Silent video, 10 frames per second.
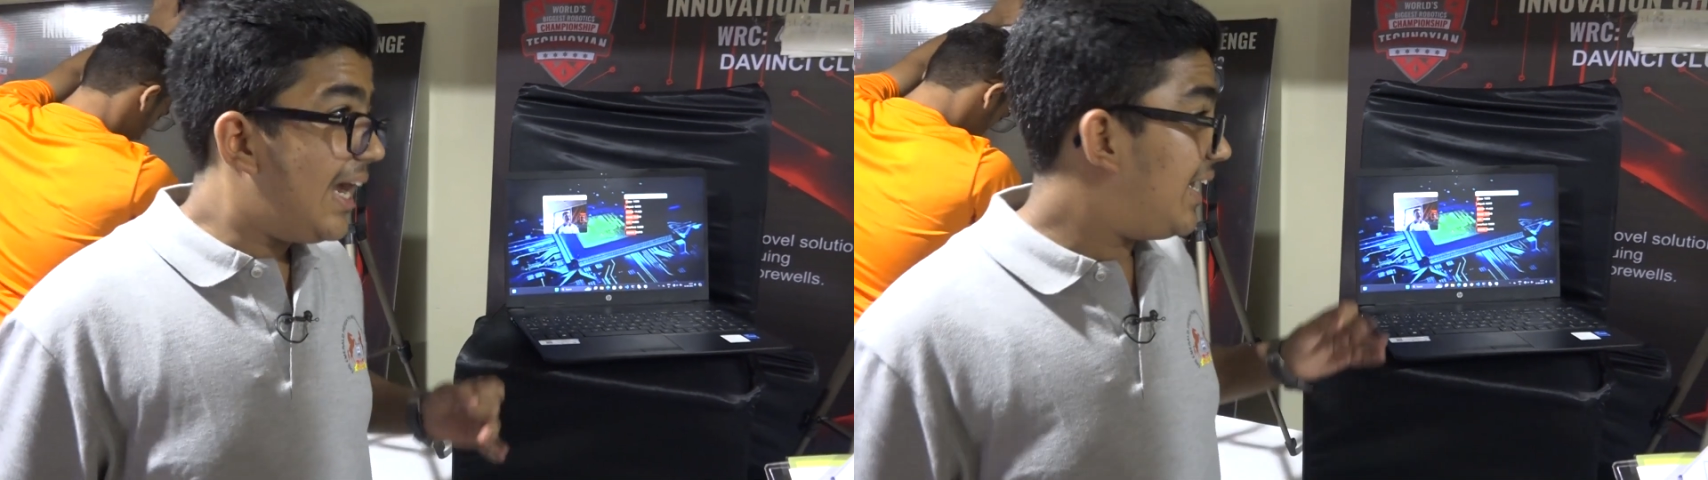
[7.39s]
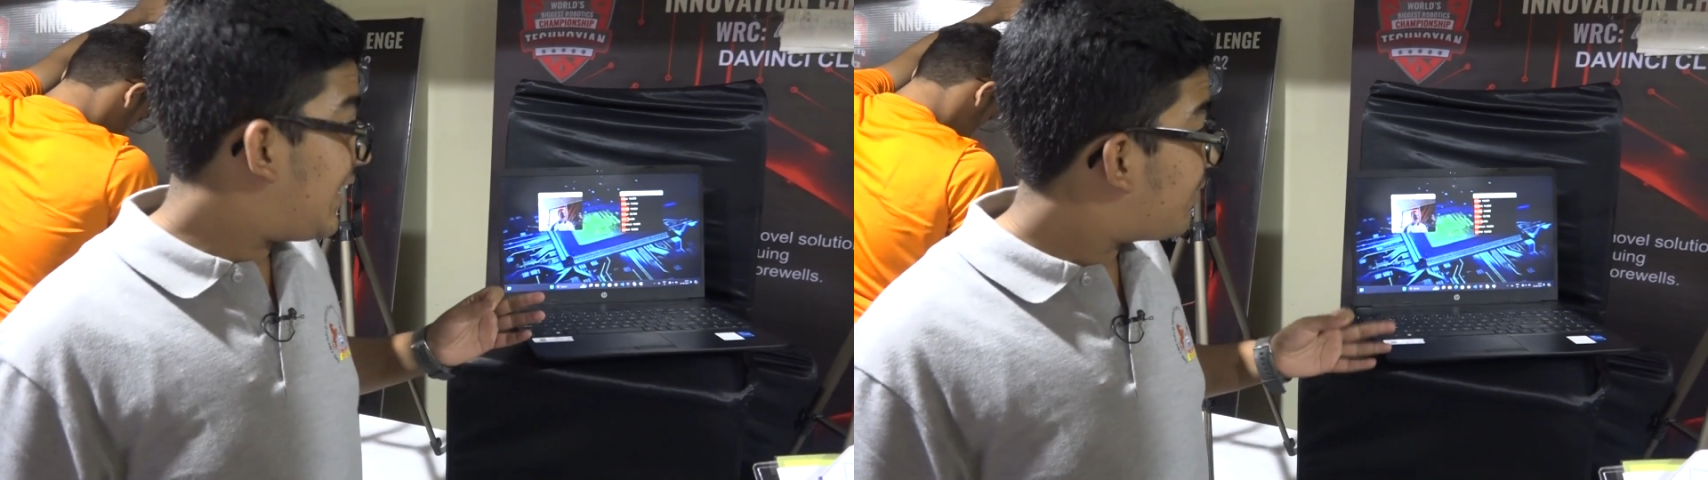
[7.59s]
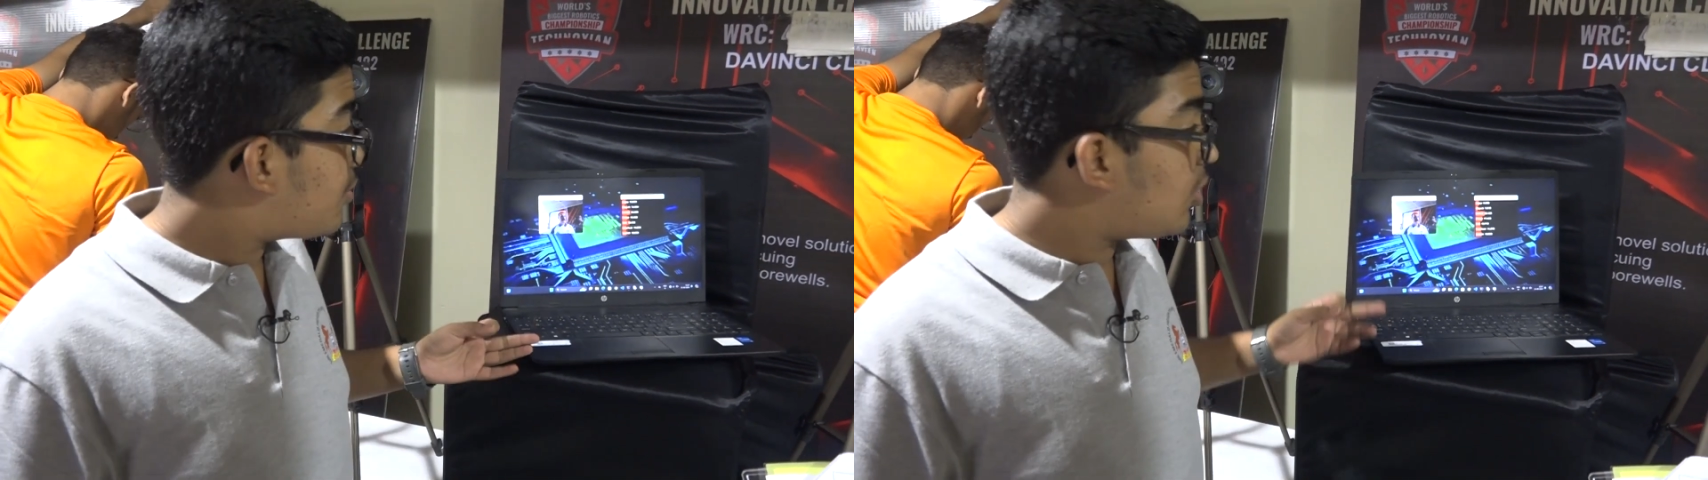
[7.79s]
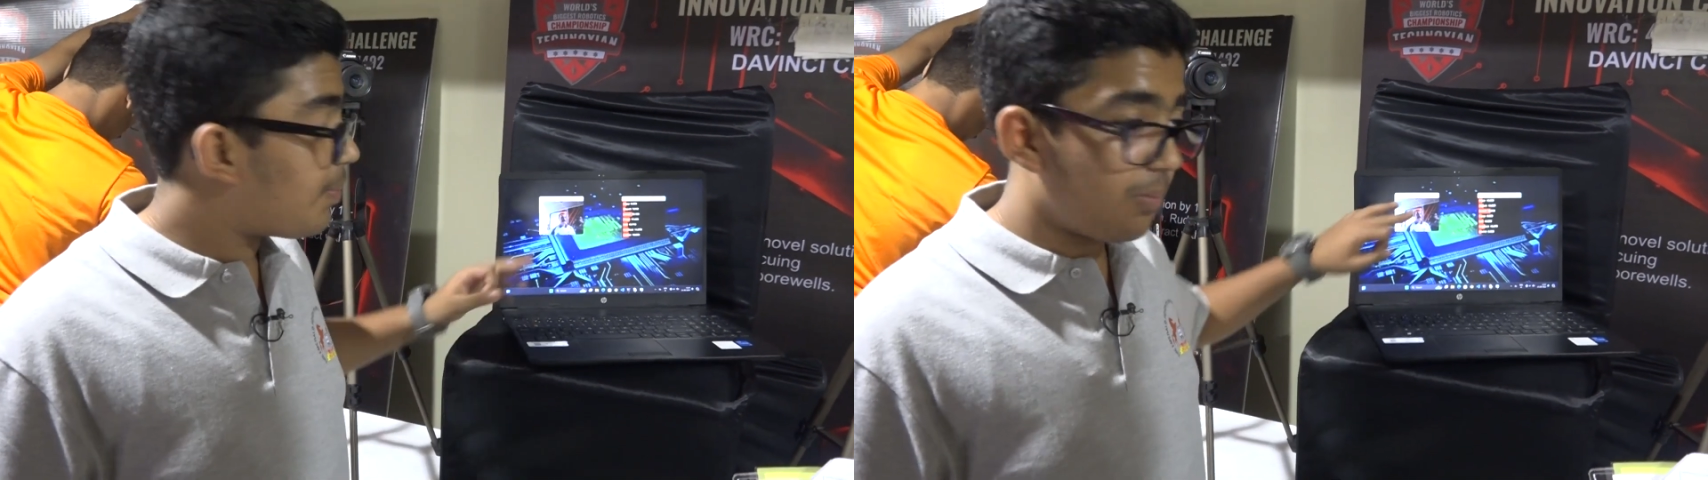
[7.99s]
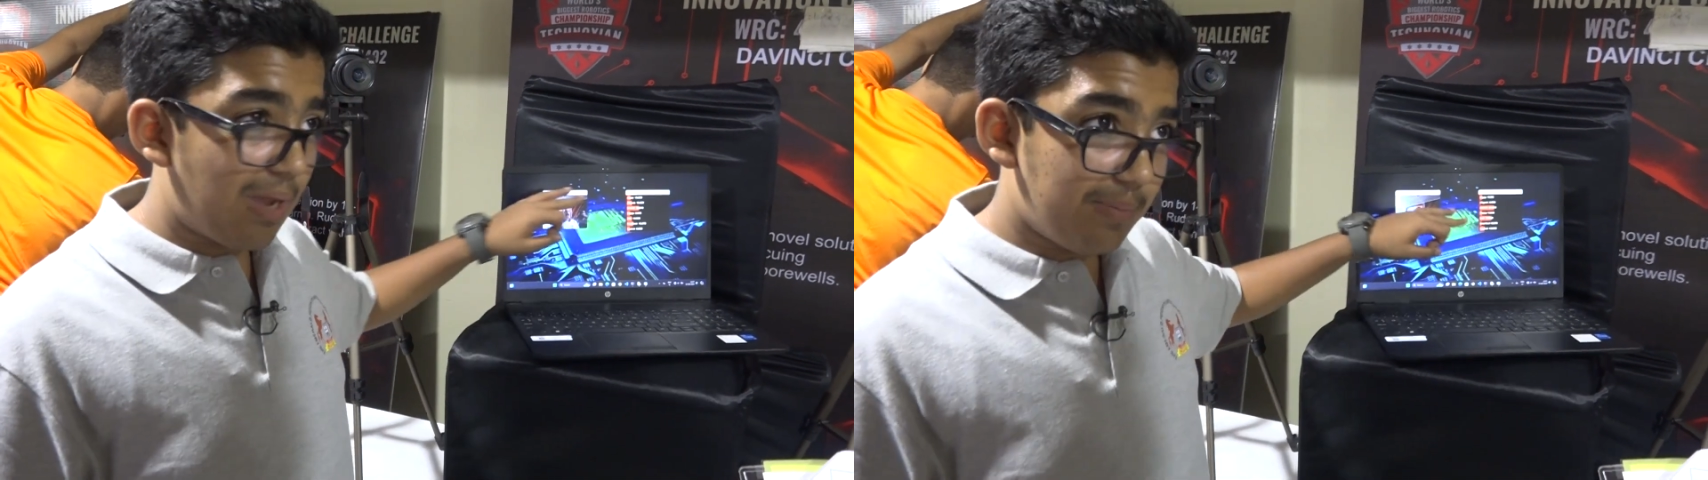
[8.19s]
and it gives you
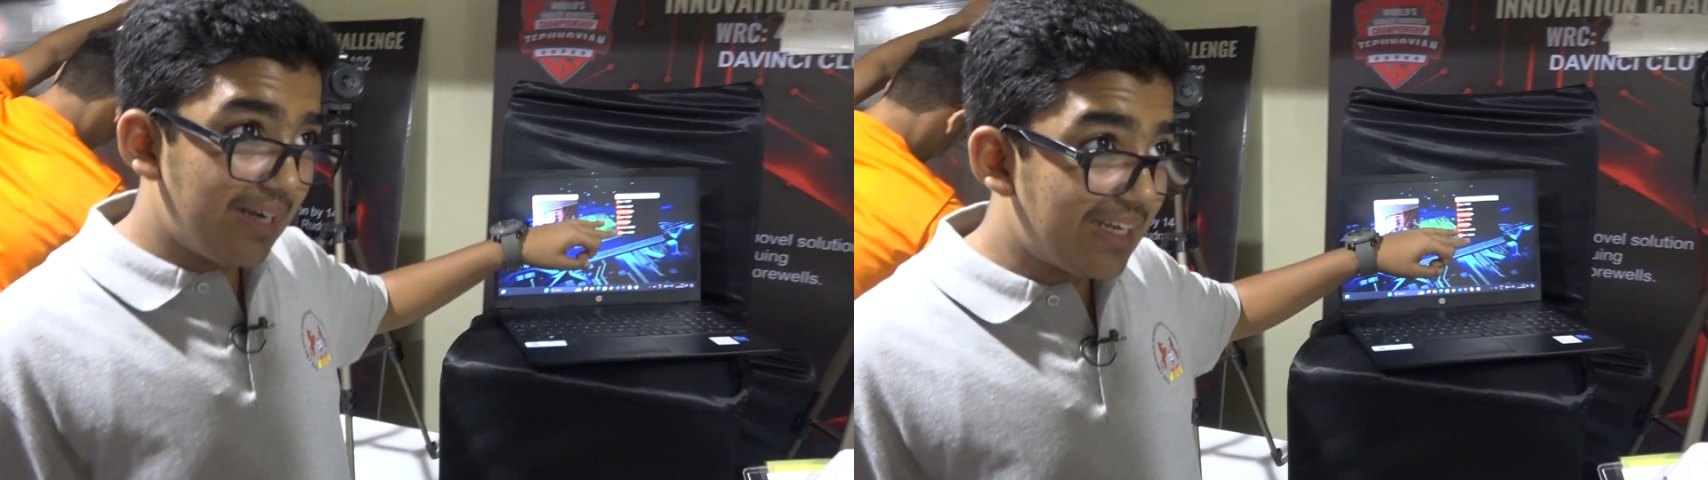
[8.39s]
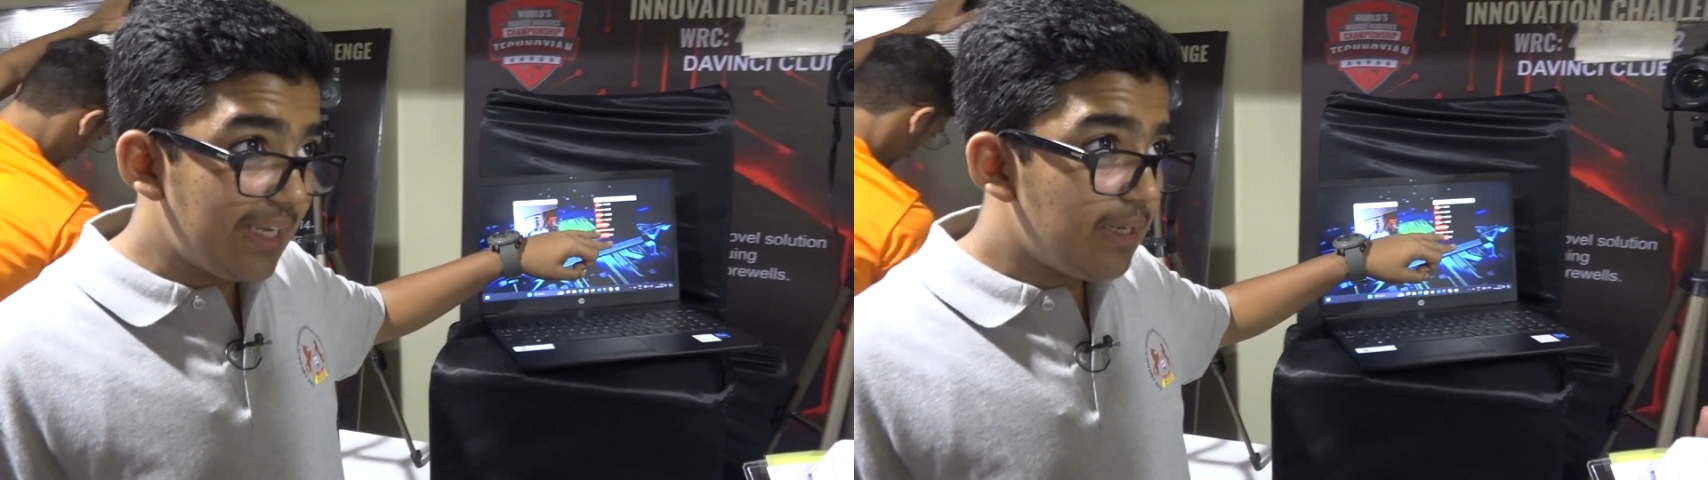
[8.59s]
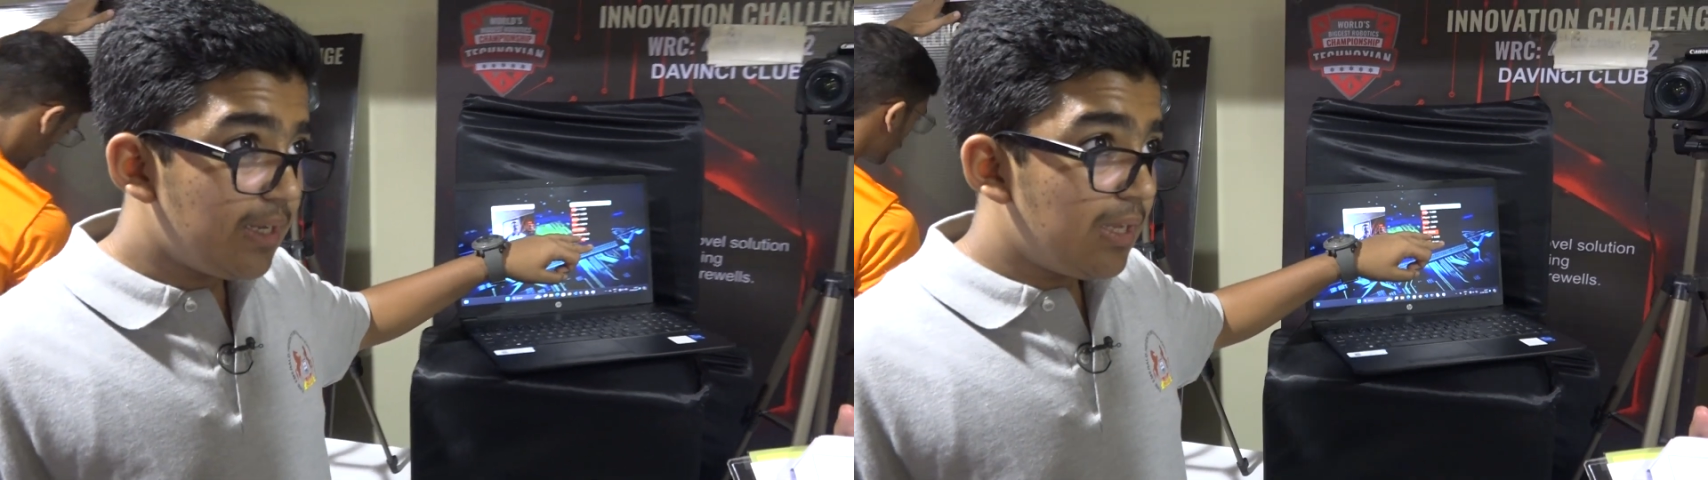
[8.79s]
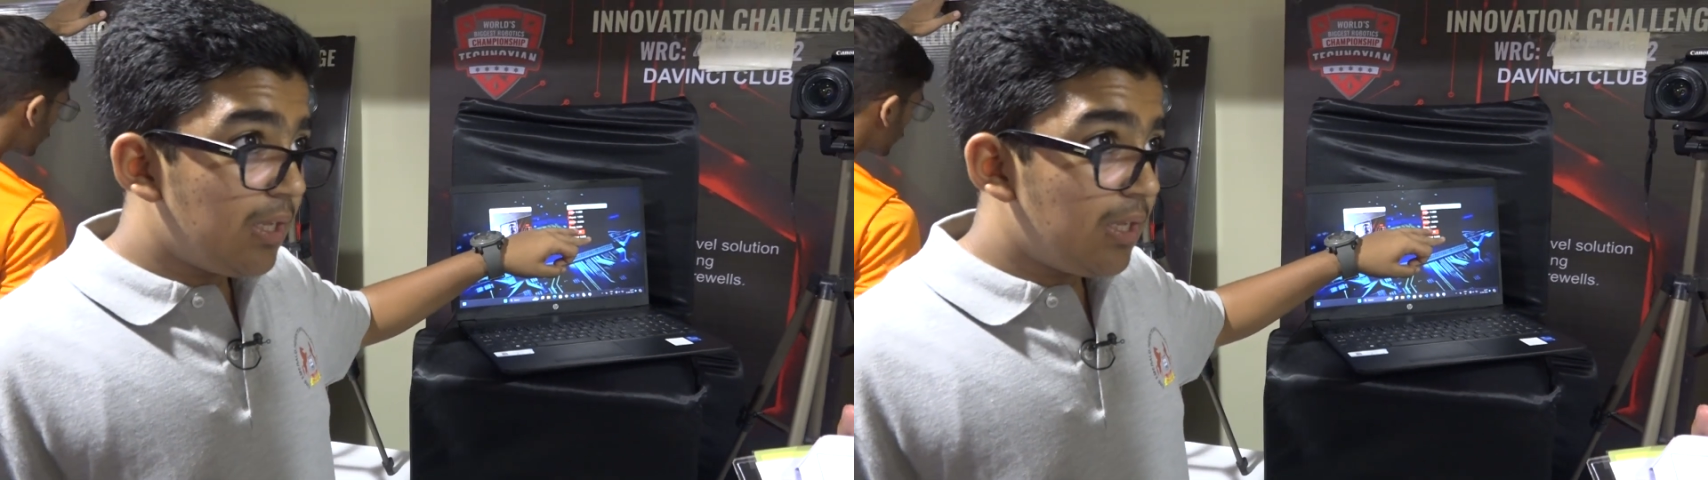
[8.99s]
a probability